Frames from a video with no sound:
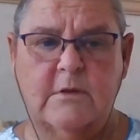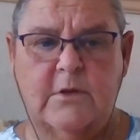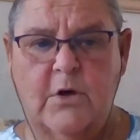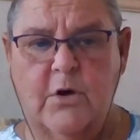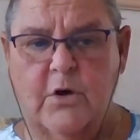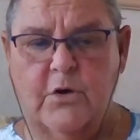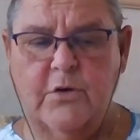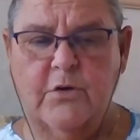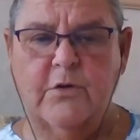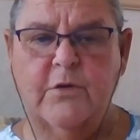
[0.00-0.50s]

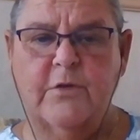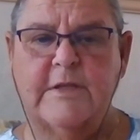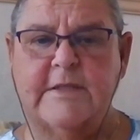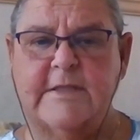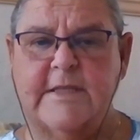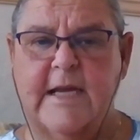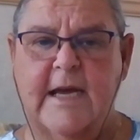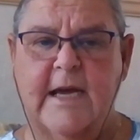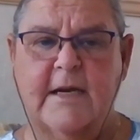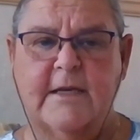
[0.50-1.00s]
corner at the
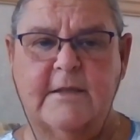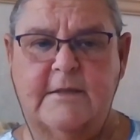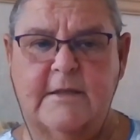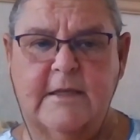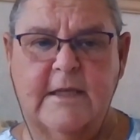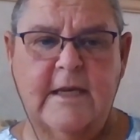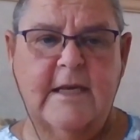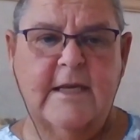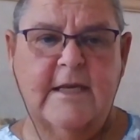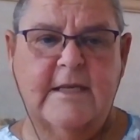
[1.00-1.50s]
side and
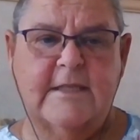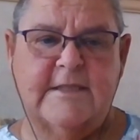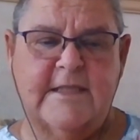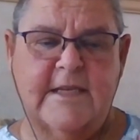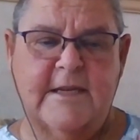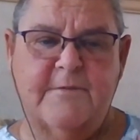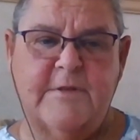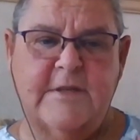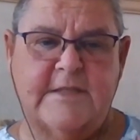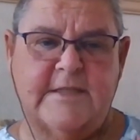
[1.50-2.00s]

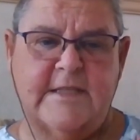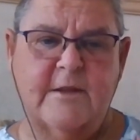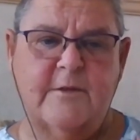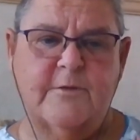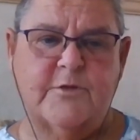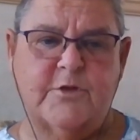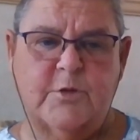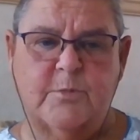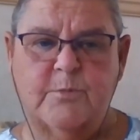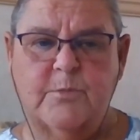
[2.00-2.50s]
save
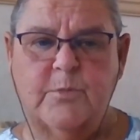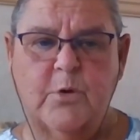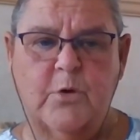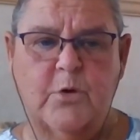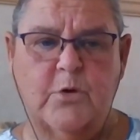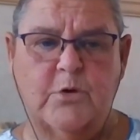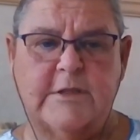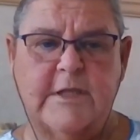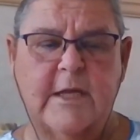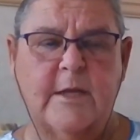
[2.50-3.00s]
themselves some
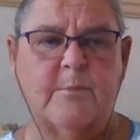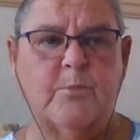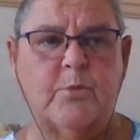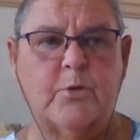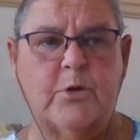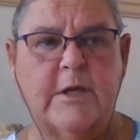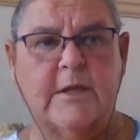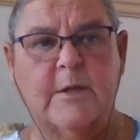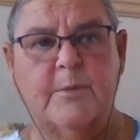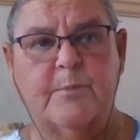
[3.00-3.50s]
hotel money.
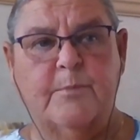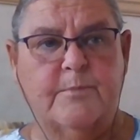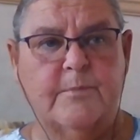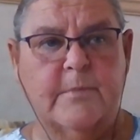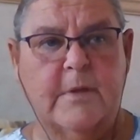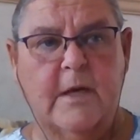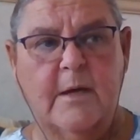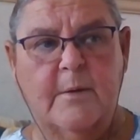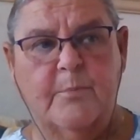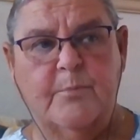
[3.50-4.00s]
The
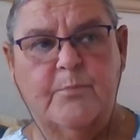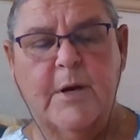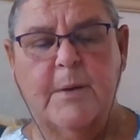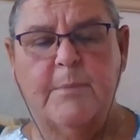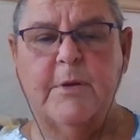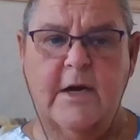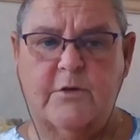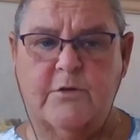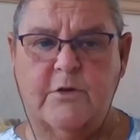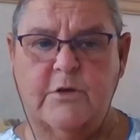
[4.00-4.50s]
Premier
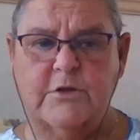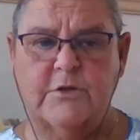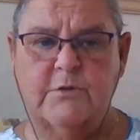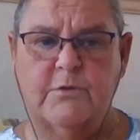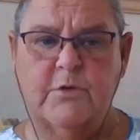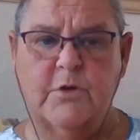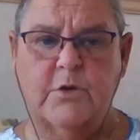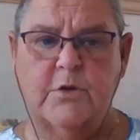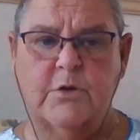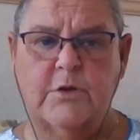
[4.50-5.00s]
is right across
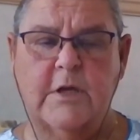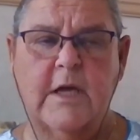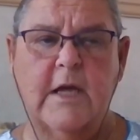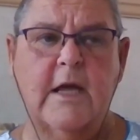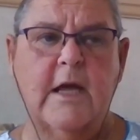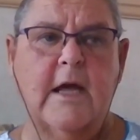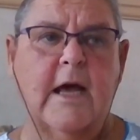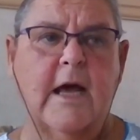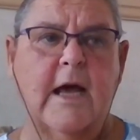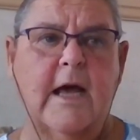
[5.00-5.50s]
the road,
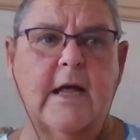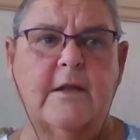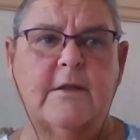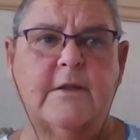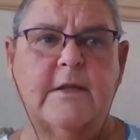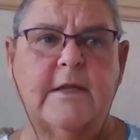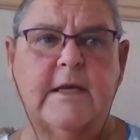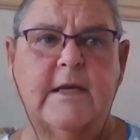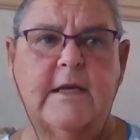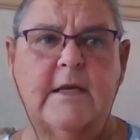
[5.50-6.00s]

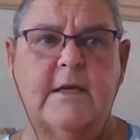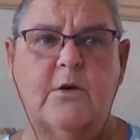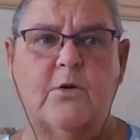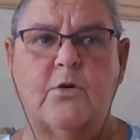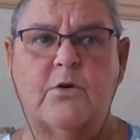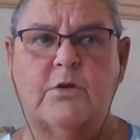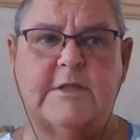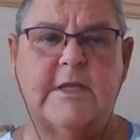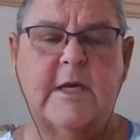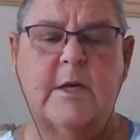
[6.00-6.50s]
and the
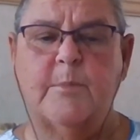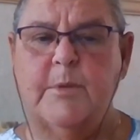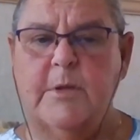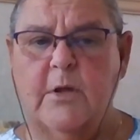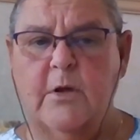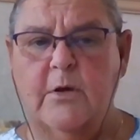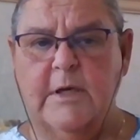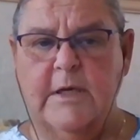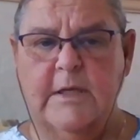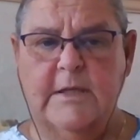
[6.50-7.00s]
hotel
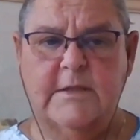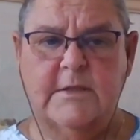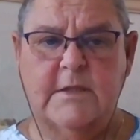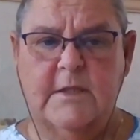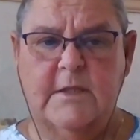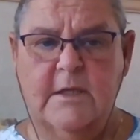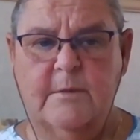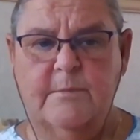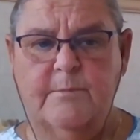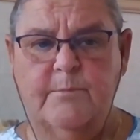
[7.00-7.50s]
belonging
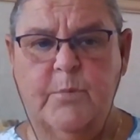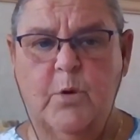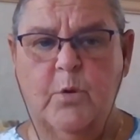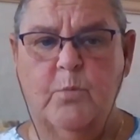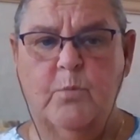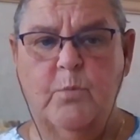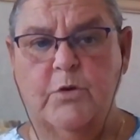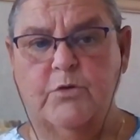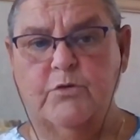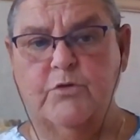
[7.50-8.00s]
to Bolton
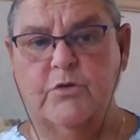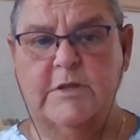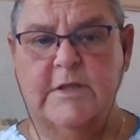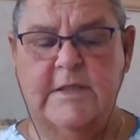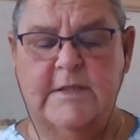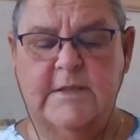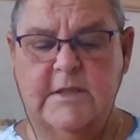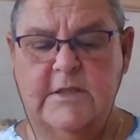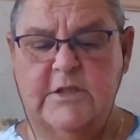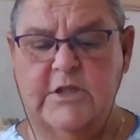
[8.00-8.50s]
Wanderers is
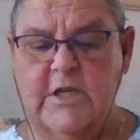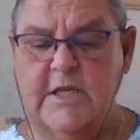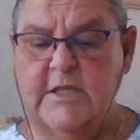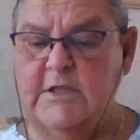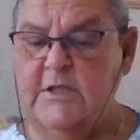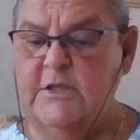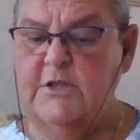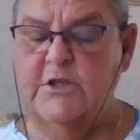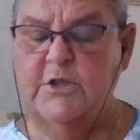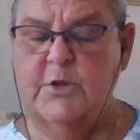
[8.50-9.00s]
adjacent to
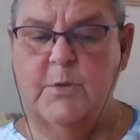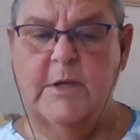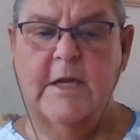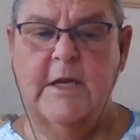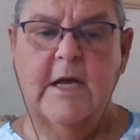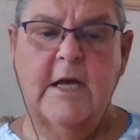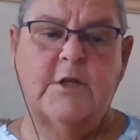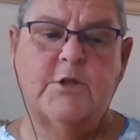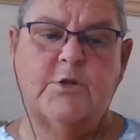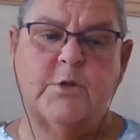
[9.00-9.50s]
it. So
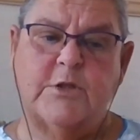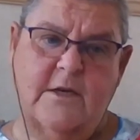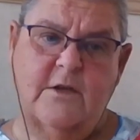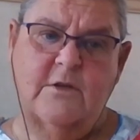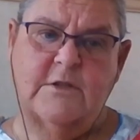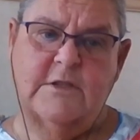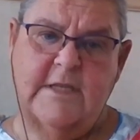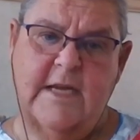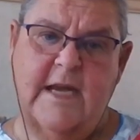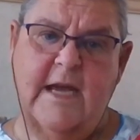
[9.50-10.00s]
it's got every
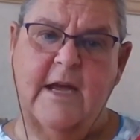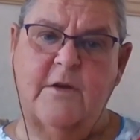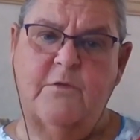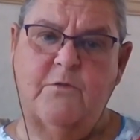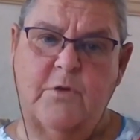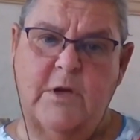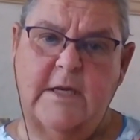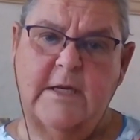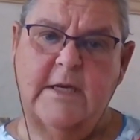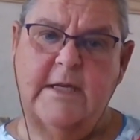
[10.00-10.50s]

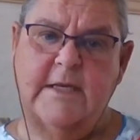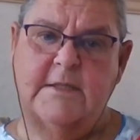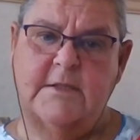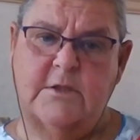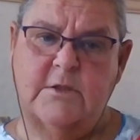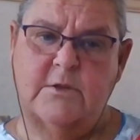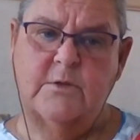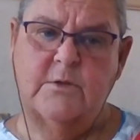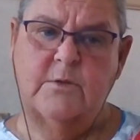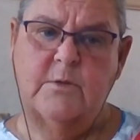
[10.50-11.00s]
site really
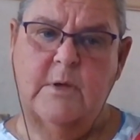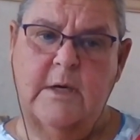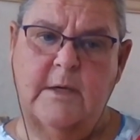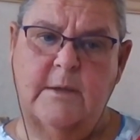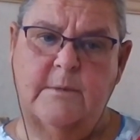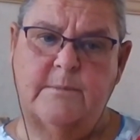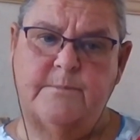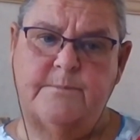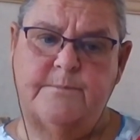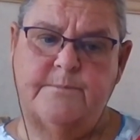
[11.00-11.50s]

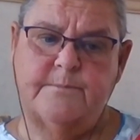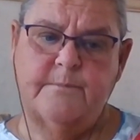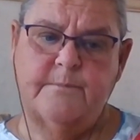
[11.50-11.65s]
to